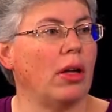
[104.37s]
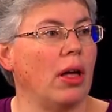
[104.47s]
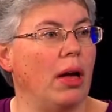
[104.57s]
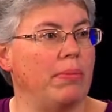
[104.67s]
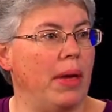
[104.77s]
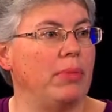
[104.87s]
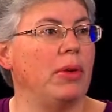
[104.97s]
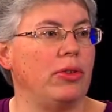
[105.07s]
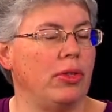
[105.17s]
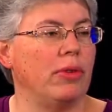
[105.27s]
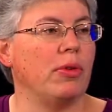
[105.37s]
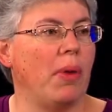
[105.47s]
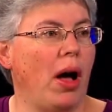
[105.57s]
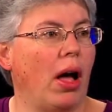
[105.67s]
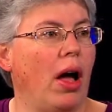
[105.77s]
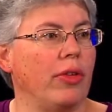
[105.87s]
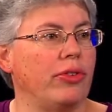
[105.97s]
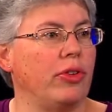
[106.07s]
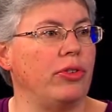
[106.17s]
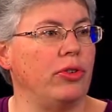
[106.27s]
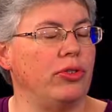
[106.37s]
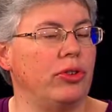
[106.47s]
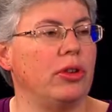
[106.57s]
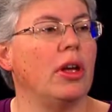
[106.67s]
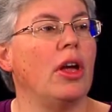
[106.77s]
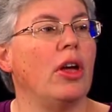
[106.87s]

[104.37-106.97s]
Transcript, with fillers: amendment to the Vermont Constitution